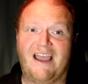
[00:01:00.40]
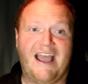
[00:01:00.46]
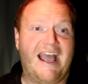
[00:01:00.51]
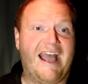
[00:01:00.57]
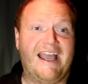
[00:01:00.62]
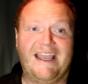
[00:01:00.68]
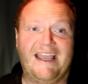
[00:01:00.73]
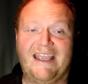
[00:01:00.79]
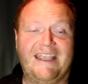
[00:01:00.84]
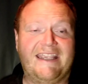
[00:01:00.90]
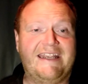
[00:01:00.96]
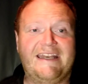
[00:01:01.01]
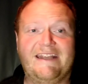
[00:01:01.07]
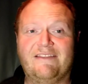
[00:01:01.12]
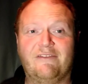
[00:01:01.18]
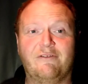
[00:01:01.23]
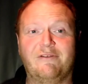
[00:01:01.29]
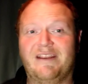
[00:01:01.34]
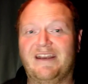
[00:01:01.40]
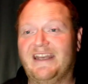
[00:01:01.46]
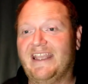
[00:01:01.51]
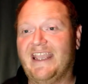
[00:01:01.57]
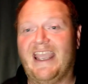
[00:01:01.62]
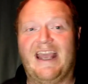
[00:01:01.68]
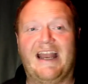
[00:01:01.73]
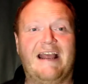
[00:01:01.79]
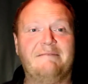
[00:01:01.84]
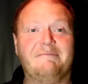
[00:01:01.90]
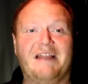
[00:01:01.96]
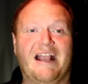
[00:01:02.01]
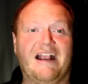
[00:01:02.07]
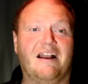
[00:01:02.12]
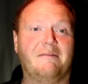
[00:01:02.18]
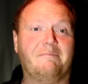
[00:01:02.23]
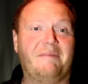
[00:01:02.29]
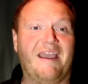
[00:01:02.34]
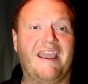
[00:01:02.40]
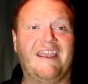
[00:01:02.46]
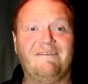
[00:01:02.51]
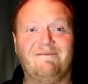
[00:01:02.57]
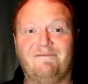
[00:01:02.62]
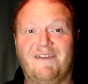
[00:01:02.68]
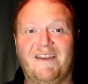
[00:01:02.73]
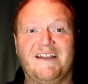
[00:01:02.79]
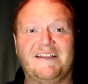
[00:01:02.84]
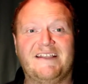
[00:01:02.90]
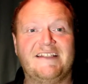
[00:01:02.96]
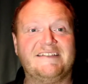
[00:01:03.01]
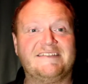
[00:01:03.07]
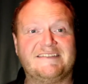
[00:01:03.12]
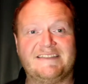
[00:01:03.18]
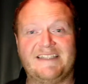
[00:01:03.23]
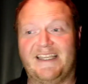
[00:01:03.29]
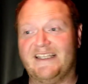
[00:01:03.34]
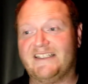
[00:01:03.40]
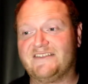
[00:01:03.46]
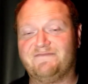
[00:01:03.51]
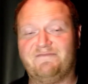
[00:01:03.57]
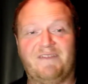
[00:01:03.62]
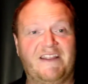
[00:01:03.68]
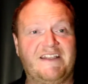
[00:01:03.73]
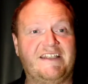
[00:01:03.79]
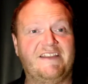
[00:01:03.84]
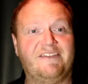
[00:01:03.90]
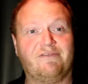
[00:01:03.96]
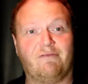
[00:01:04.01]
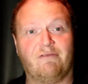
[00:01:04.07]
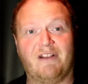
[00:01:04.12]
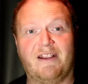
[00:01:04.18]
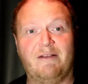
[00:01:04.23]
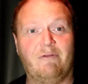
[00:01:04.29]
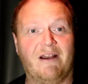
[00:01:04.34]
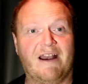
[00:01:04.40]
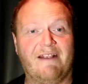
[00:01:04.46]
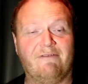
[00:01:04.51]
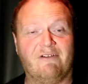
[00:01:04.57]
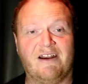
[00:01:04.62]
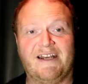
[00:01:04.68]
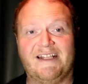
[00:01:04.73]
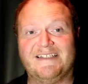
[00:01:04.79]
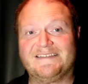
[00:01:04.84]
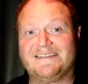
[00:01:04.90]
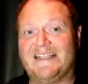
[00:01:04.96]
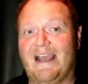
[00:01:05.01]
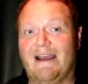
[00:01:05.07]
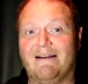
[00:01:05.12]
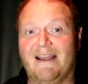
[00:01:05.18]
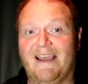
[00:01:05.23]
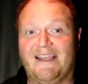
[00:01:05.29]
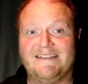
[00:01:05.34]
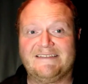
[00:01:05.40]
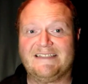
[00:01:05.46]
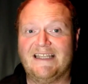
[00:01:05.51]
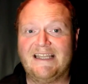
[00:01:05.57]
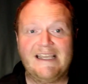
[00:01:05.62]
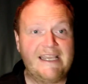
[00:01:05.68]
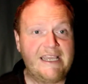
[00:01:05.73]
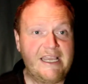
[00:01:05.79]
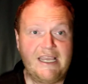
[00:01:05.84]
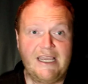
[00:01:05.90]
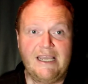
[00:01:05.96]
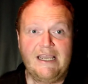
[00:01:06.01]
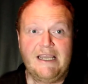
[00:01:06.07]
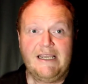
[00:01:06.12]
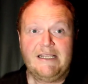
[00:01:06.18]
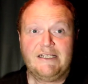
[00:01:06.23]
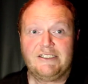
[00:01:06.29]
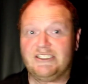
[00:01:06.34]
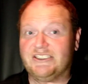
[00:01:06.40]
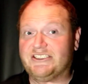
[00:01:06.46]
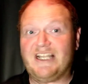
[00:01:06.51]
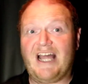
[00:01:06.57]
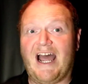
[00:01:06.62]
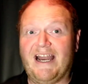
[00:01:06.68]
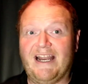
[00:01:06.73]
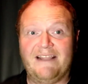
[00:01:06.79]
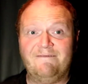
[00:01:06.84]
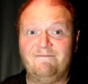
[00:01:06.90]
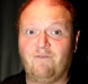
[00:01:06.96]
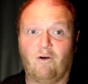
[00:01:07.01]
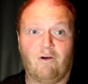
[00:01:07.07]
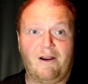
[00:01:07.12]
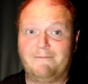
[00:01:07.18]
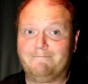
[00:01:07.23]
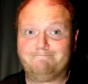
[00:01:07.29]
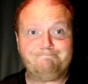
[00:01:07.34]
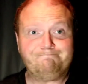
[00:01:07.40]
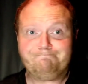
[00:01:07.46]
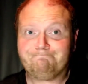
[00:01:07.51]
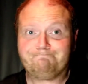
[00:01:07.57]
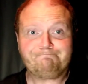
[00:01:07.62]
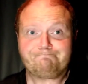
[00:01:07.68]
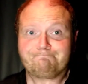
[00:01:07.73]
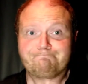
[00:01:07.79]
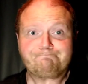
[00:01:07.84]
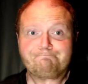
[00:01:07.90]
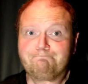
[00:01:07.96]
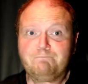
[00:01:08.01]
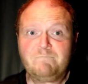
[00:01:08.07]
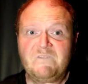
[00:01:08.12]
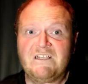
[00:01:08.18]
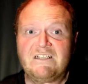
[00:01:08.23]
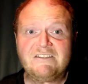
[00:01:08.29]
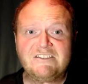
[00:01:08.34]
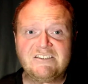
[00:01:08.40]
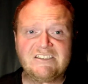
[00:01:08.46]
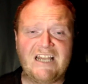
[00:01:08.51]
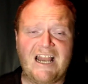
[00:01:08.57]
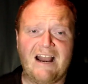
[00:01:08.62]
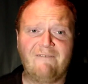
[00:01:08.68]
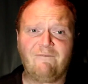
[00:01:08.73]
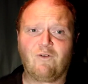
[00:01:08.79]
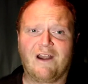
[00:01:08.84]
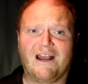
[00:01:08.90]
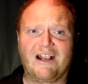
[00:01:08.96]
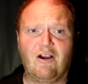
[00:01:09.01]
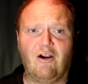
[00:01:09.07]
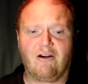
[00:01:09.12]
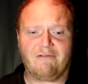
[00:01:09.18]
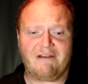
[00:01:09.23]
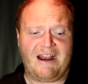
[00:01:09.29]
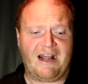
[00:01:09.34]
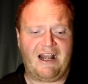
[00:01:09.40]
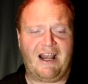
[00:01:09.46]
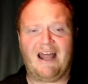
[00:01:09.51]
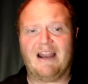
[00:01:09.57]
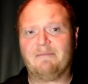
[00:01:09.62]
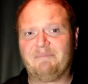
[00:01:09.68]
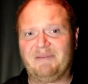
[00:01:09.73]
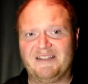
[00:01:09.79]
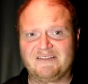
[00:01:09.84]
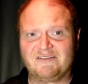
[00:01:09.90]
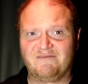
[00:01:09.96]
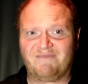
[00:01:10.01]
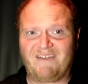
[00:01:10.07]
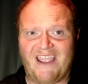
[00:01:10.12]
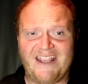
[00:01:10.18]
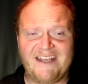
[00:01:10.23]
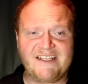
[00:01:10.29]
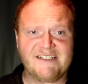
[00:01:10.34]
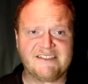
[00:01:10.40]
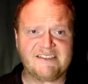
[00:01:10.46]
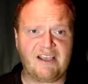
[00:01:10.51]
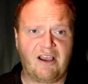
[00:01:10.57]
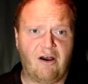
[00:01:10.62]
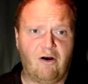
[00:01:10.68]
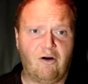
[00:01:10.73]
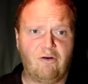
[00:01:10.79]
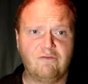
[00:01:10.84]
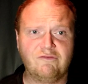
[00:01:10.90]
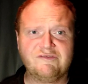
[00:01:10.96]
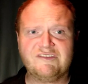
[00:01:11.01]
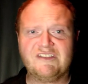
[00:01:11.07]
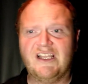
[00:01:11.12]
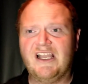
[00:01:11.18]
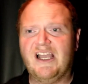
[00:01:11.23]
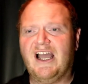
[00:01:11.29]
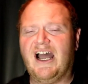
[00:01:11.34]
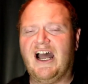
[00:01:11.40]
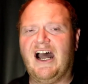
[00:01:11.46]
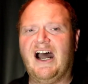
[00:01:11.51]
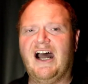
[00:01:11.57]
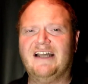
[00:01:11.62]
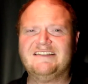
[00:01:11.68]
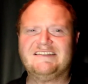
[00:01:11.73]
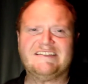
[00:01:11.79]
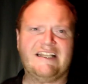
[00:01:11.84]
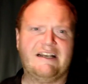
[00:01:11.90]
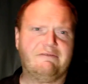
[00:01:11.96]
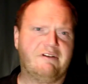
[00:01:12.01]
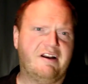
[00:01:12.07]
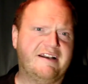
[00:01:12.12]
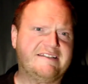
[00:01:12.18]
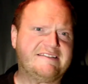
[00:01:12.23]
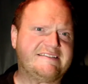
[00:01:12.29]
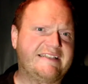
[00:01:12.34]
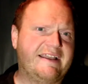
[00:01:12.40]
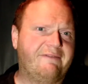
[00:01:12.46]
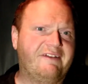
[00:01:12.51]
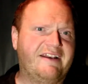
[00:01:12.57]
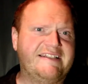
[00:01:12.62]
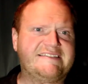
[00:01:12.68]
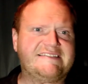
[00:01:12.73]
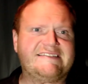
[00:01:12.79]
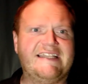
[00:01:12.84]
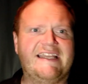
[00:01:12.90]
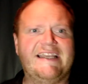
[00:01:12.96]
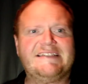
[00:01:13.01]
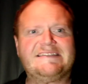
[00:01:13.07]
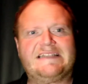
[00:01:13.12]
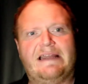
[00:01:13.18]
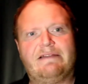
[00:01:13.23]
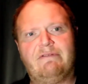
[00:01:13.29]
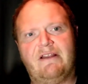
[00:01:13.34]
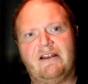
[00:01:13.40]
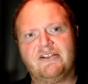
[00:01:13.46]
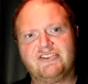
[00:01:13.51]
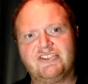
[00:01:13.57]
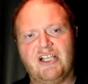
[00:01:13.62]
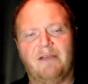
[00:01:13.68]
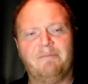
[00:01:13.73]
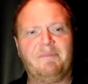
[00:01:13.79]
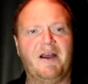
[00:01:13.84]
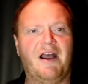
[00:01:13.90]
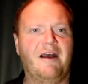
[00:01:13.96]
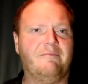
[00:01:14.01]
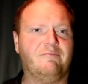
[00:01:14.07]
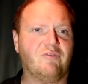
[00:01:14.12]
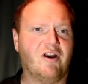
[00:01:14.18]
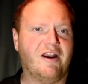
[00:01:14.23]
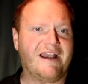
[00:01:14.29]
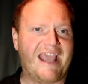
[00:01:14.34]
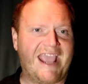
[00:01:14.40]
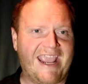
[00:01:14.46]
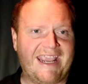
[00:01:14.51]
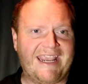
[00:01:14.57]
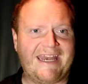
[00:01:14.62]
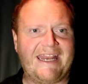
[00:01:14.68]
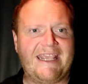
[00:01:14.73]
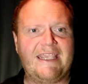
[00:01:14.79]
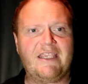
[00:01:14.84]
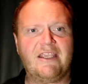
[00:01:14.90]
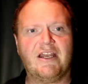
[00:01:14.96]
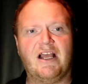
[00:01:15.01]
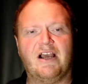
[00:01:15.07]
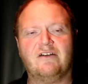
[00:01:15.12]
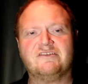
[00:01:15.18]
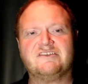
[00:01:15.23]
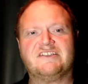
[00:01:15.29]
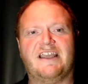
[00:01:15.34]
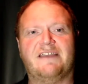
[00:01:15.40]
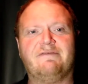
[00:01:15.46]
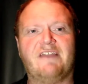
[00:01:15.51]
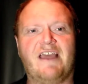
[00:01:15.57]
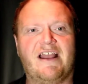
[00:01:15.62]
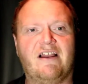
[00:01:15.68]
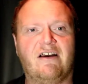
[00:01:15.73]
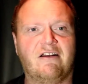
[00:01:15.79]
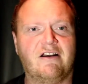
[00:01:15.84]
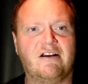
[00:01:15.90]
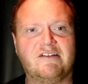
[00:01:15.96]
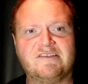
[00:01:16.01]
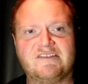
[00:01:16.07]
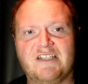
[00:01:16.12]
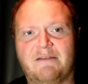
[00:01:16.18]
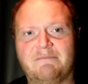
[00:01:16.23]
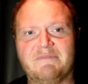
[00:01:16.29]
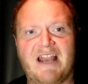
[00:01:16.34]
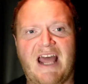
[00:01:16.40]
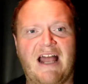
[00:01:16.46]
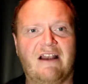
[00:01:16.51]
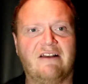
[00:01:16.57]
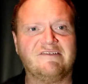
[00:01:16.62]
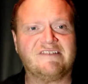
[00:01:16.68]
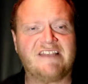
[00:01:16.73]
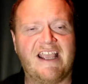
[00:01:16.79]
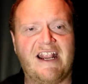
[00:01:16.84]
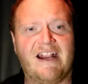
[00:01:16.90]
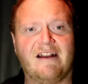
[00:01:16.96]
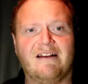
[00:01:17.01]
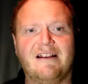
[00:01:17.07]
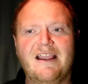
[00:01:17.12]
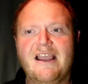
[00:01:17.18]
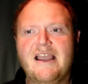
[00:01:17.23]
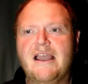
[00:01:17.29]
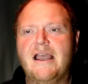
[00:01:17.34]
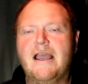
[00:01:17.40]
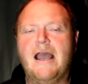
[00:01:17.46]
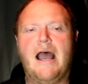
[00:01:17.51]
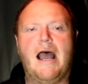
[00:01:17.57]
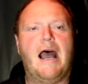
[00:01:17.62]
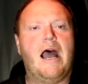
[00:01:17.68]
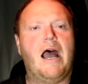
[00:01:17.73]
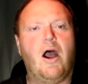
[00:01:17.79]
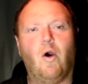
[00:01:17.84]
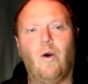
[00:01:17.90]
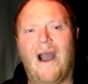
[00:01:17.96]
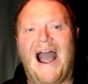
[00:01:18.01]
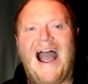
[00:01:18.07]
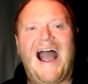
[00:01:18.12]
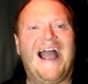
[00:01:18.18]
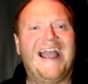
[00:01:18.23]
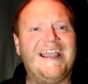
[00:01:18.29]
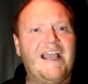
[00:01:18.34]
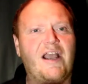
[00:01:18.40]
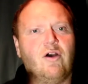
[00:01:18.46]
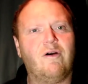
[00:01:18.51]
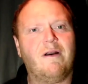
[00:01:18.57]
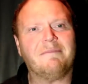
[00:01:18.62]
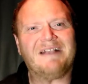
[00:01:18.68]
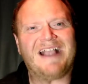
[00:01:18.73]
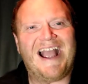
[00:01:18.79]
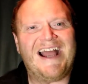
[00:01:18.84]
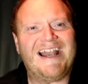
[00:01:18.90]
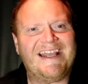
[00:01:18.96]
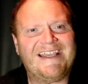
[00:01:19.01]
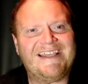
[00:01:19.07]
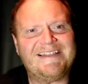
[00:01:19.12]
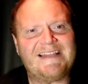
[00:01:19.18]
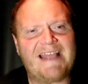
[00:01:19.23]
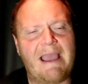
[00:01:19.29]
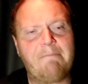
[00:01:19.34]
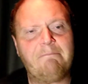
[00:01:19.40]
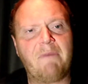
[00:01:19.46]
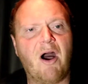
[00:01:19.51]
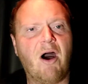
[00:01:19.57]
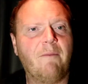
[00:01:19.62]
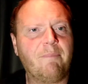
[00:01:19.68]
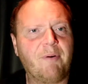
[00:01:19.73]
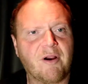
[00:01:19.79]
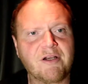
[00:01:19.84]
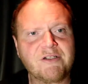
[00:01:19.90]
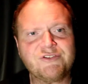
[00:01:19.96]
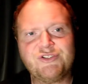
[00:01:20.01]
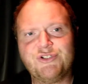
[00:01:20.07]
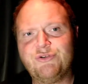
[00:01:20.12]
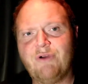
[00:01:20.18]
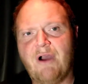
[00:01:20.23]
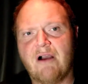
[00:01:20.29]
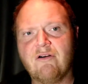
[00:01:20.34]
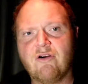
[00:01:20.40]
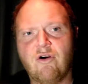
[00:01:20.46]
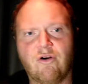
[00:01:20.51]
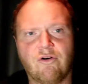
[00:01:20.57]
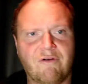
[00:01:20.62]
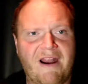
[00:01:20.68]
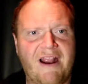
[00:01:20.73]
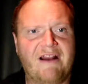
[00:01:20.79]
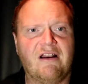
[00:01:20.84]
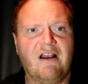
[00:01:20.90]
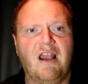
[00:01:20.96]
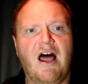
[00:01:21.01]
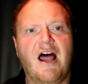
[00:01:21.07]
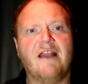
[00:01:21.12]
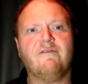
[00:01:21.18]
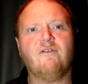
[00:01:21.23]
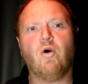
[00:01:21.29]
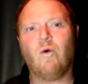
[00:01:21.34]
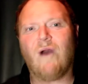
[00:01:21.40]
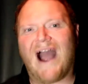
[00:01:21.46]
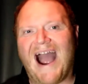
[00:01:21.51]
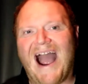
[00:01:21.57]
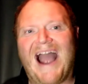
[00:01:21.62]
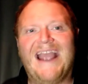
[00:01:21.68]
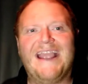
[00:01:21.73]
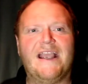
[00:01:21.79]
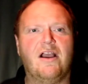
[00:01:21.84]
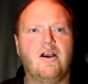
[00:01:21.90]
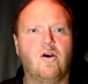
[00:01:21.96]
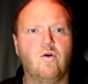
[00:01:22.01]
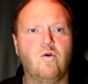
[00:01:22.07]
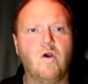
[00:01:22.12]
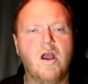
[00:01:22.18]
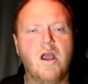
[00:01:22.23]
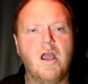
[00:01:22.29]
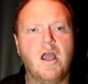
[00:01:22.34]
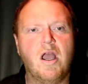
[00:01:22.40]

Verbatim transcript: I 80 through Indiana. I'm not going to pay 56, 53, whatever it is nowadays. Just not in for it. Just not in for it. I go around a lot of Pennsylvania tolls. Uh, instead of running 76, I'd rather jump up and run 80, you know, save that 100 and something dollars there. Uh, Ohio, I'm kind of in that ballpark too. I'll go around a lot of Ohio